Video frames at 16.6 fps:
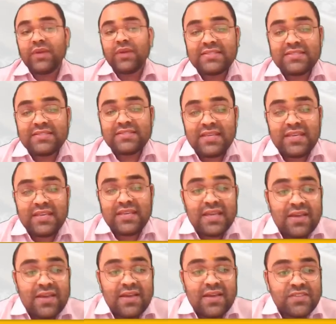can
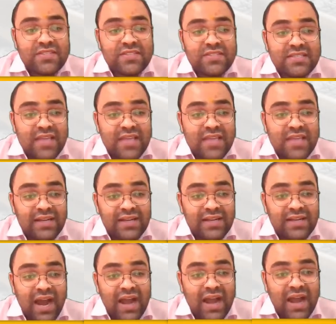see this is
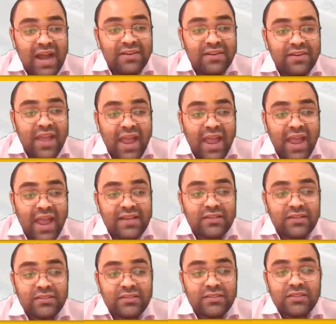an iron
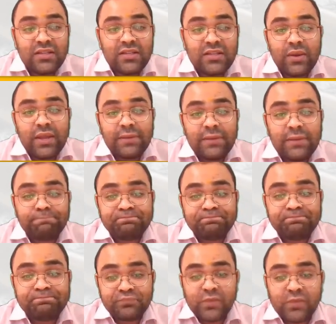angle, okay,
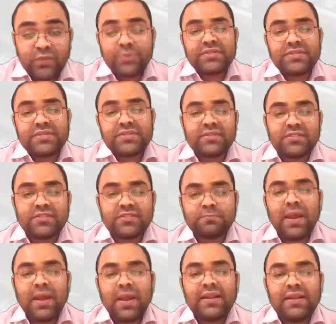which is
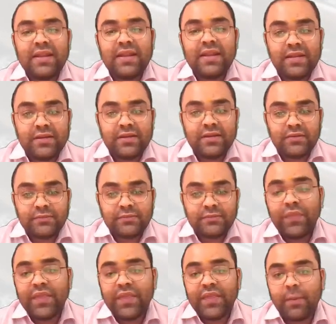suspended
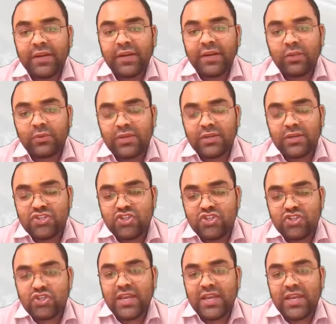with a particular
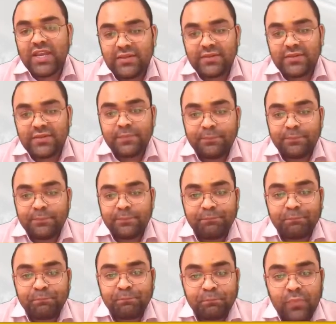chain.
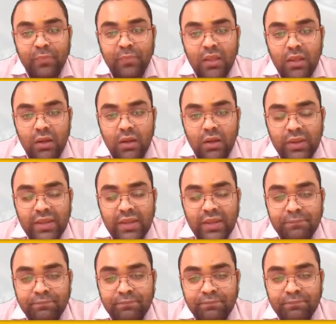
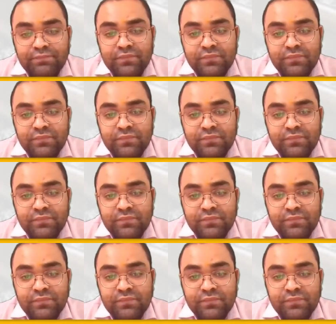Okay,